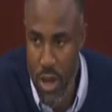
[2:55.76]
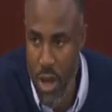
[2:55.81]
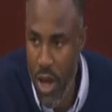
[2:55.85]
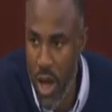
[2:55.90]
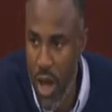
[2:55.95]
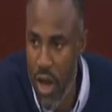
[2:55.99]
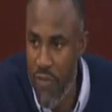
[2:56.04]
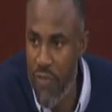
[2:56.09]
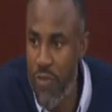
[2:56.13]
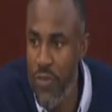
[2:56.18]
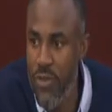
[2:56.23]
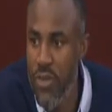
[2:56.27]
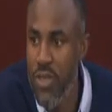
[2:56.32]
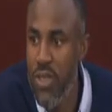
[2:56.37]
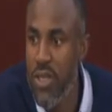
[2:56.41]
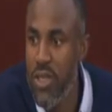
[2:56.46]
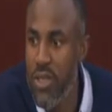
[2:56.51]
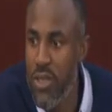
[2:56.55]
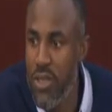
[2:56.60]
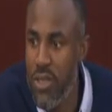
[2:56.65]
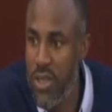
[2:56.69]
of
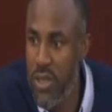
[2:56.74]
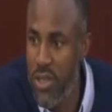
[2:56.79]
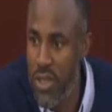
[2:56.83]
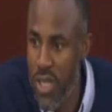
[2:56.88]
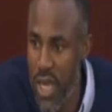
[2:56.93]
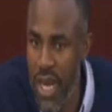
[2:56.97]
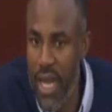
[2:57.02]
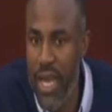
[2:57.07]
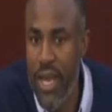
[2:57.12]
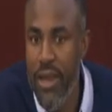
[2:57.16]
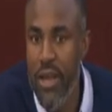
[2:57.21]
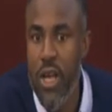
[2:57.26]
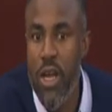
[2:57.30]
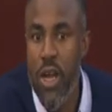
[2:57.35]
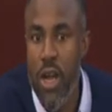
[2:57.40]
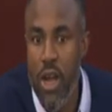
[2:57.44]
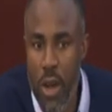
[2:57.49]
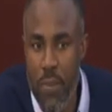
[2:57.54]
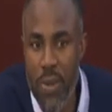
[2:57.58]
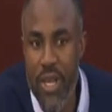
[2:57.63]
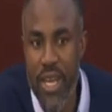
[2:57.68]

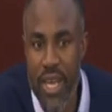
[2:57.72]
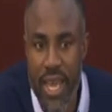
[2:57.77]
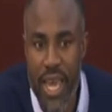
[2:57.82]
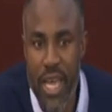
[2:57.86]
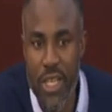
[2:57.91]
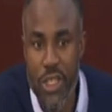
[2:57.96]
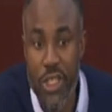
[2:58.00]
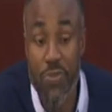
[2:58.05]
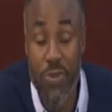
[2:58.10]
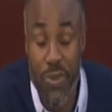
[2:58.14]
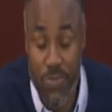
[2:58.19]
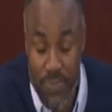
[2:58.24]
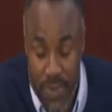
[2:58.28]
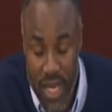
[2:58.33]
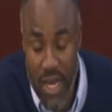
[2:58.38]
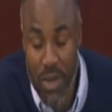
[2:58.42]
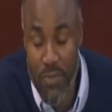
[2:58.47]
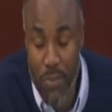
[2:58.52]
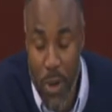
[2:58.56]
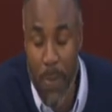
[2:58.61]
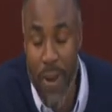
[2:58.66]
telecommunication,
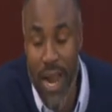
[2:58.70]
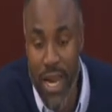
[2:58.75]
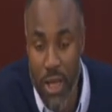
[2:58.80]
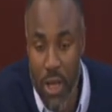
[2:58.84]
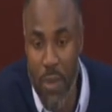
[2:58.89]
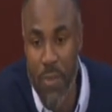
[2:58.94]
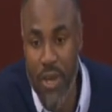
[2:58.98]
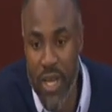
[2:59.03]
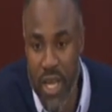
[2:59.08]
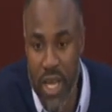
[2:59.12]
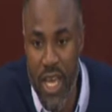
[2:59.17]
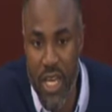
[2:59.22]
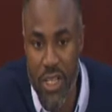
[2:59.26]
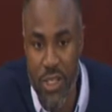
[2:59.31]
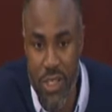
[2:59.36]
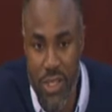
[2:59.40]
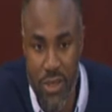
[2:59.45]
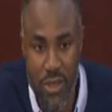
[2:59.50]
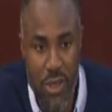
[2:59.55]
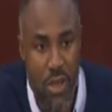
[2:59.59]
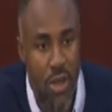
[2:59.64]
telemobile
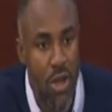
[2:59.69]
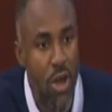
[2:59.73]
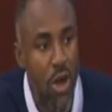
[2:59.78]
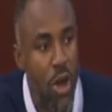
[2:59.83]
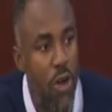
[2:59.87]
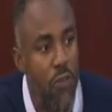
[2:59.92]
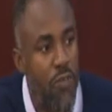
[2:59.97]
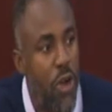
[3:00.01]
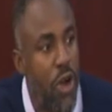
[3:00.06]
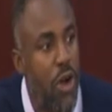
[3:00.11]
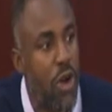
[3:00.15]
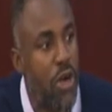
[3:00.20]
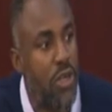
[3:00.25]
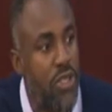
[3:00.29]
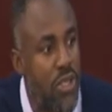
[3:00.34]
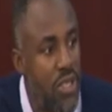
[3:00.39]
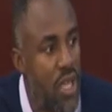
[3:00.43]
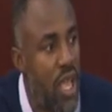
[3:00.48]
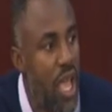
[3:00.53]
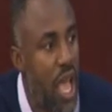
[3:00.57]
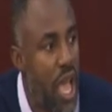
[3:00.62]
communication, of
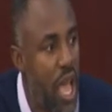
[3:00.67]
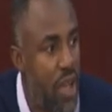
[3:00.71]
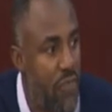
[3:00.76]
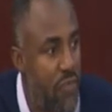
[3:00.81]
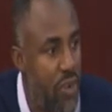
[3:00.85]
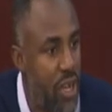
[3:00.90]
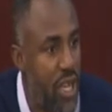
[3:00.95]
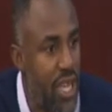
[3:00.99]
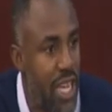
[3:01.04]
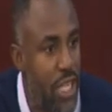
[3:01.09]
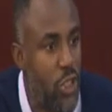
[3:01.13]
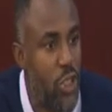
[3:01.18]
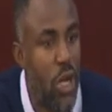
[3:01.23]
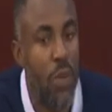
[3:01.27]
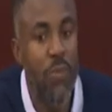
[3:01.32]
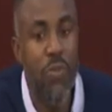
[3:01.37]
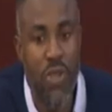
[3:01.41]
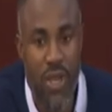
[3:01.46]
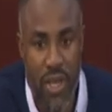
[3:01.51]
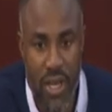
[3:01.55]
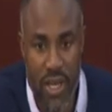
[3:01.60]
course, Africa
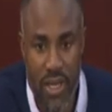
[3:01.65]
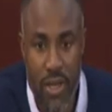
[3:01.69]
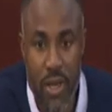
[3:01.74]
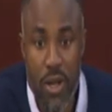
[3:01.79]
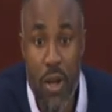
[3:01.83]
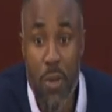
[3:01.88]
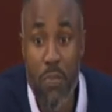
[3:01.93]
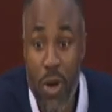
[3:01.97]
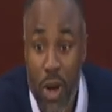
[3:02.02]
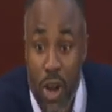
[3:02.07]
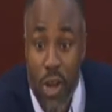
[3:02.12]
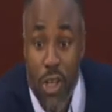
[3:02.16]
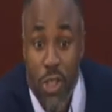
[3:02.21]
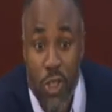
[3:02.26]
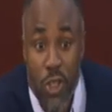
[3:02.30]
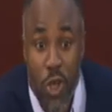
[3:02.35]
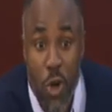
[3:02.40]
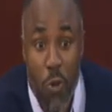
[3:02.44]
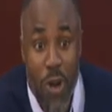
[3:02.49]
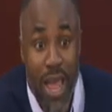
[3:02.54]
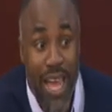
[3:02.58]
jumped on it. But
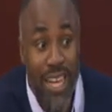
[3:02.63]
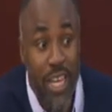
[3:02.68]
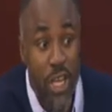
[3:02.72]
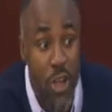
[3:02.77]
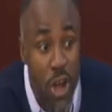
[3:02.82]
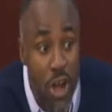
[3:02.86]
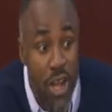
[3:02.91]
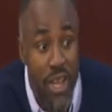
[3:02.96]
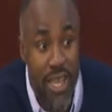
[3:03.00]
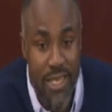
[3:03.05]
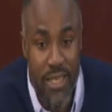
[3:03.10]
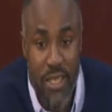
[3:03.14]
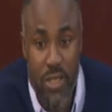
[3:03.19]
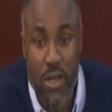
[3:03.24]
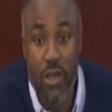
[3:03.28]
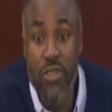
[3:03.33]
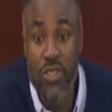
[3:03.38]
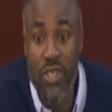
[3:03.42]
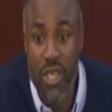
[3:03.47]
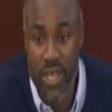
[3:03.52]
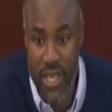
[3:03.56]
also we are the youngest
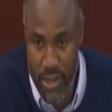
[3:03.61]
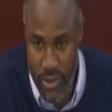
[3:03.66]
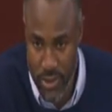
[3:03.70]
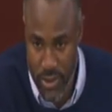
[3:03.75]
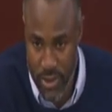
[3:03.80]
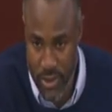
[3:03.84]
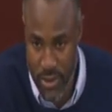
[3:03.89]
continent,